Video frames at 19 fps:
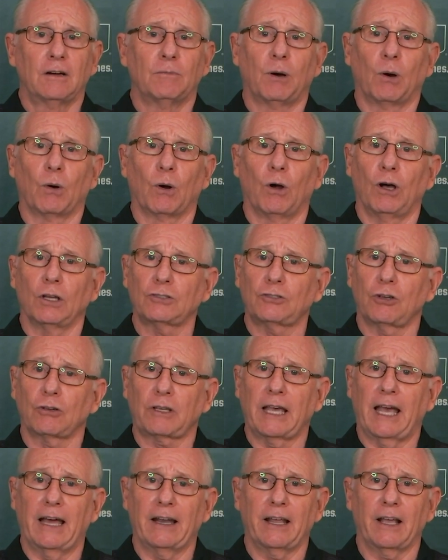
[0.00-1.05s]
but we're also
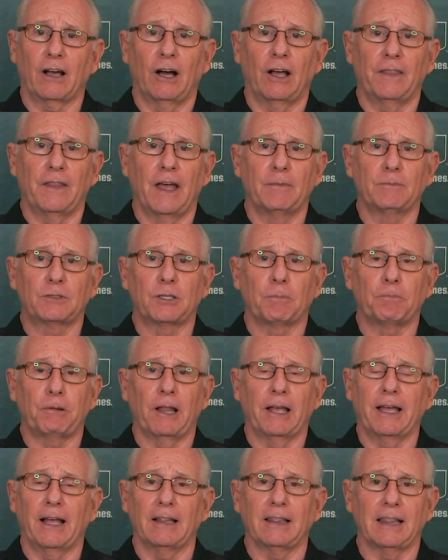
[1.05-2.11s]
counting on them to
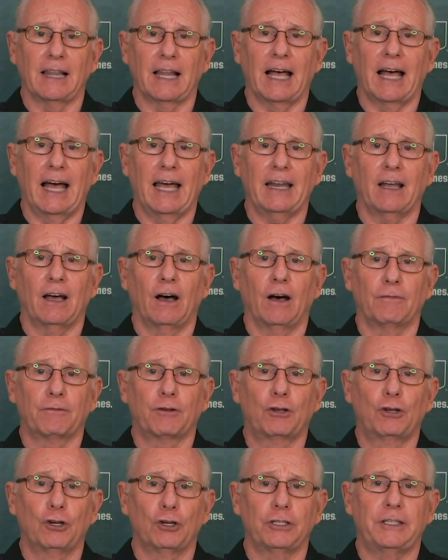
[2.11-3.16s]
play a lot
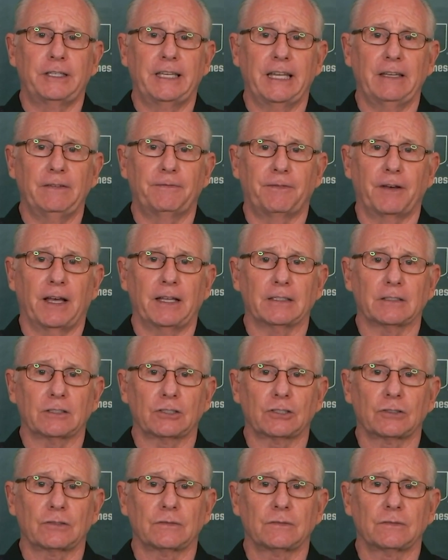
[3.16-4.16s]
of good defense.